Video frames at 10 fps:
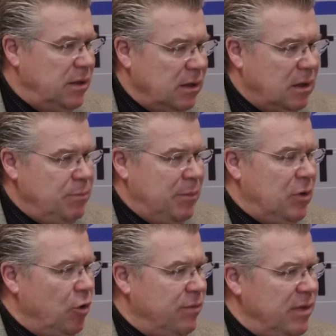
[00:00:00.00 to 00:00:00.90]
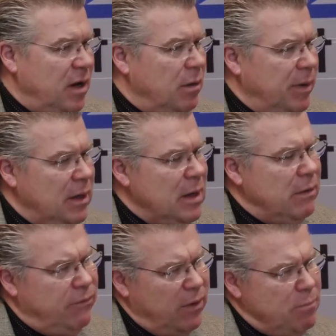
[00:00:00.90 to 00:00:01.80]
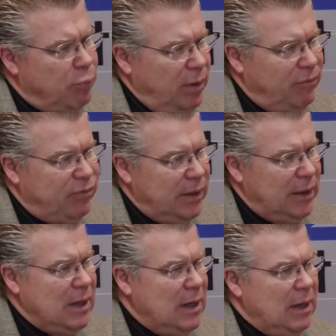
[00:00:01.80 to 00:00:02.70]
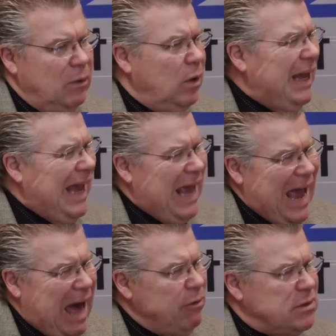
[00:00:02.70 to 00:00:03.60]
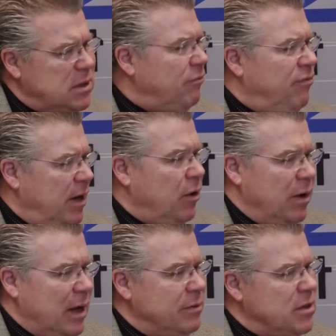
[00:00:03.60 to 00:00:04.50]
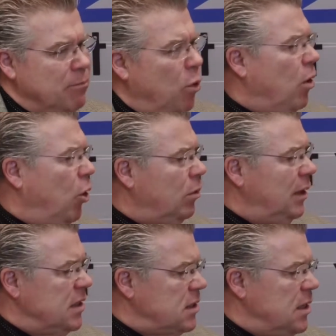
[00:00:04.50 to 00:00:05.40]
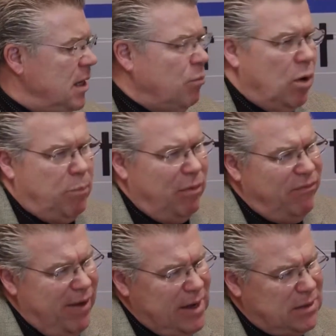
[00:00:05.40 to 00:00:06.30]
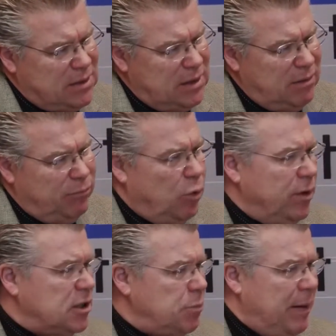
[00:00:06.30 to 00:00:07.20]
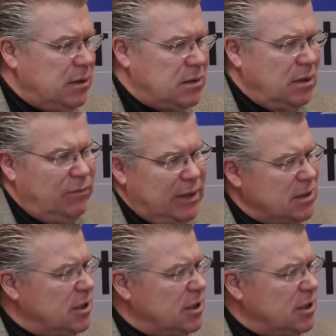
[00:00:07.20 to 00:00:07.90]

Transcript: and the commitment over there, but very briefly, how does it vary? Is it more holistic, more preventative, more expensive, less